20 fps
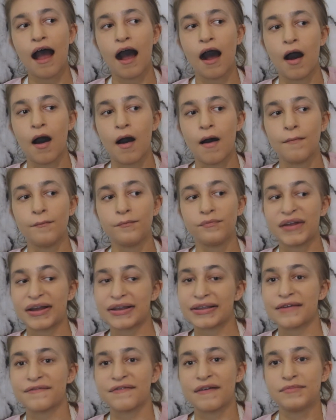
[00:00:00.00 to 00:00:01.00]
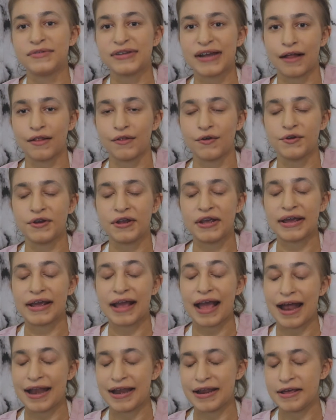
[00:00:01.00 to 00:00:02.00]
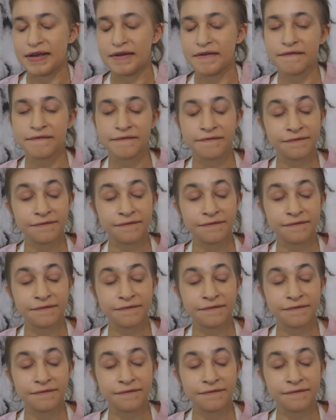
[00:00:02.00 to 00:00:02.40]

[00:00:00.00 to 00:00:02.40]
That's if I'm downloading any